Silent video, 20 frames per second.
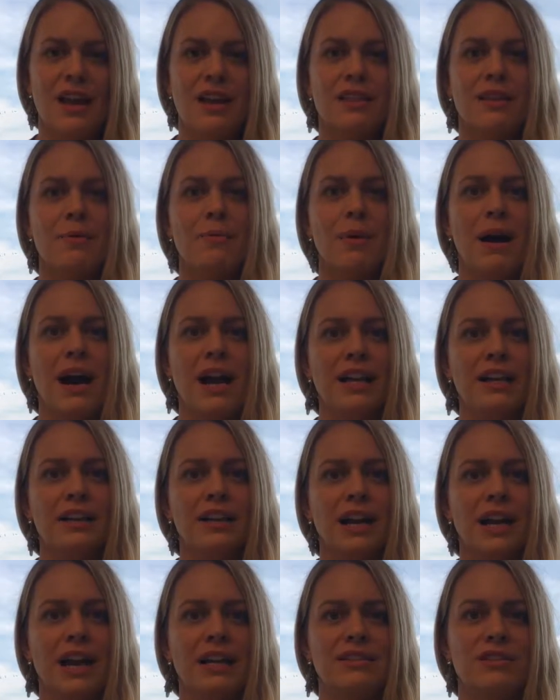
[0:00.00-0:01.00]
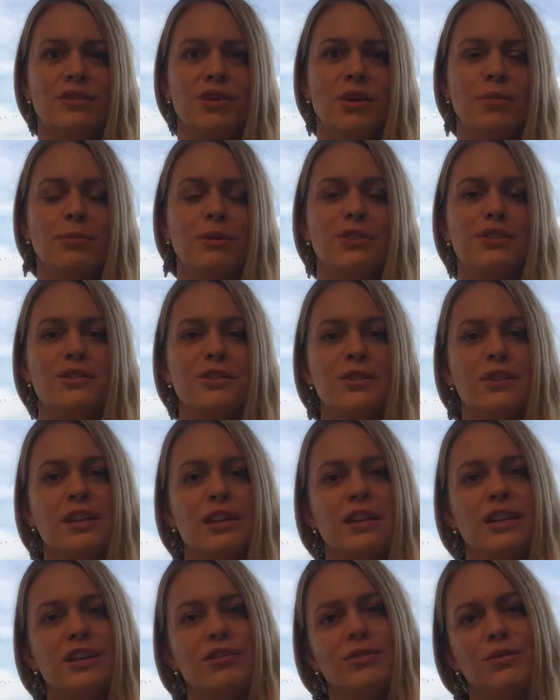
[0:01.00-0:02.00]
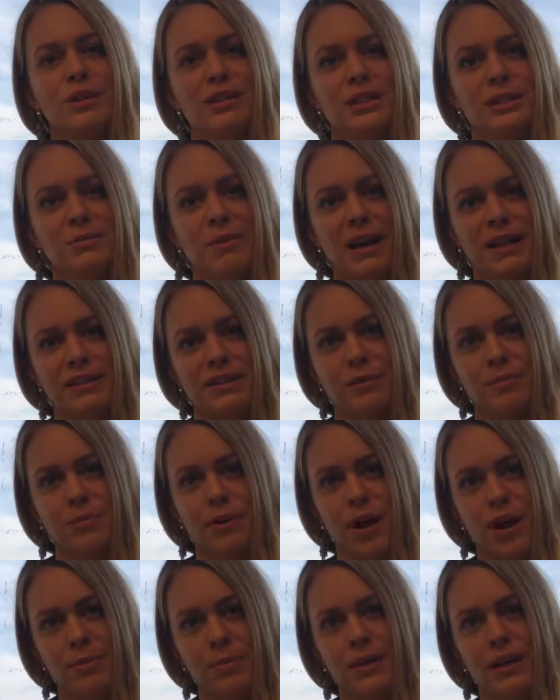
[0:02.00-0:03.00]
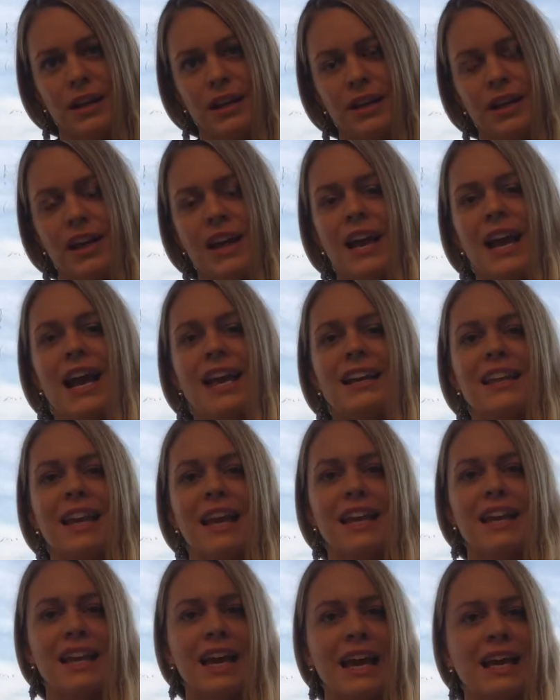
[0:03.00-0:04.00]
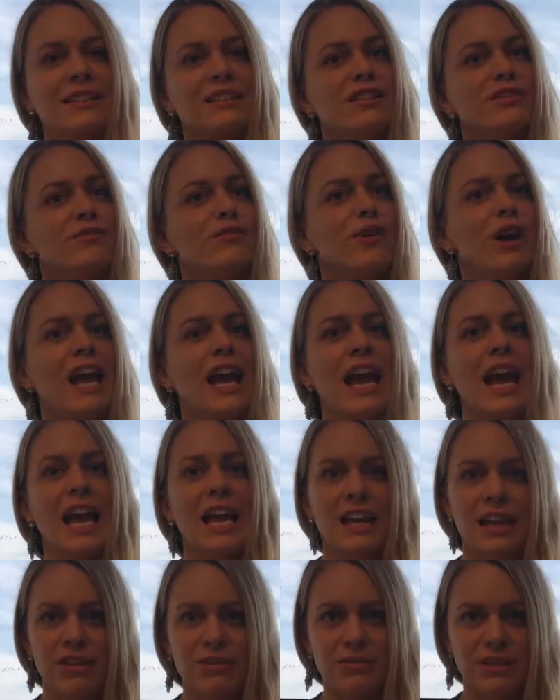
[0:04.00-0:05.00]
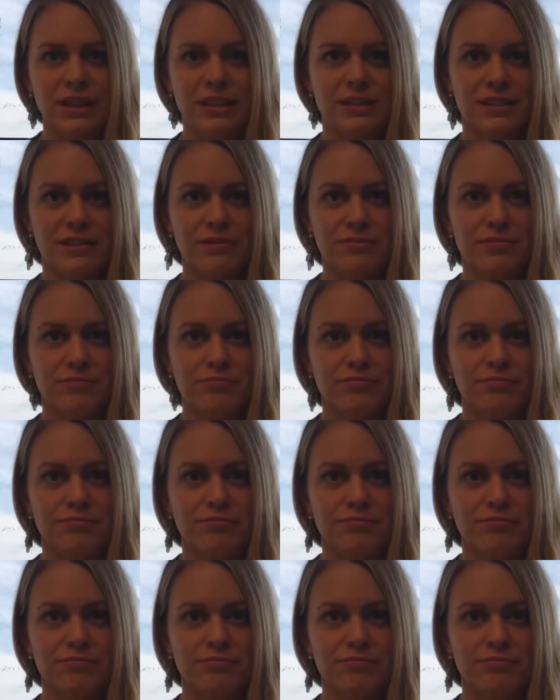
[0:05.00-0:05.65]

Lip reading: the buyer has an opportunity to inspect the property and can cancel for any reason.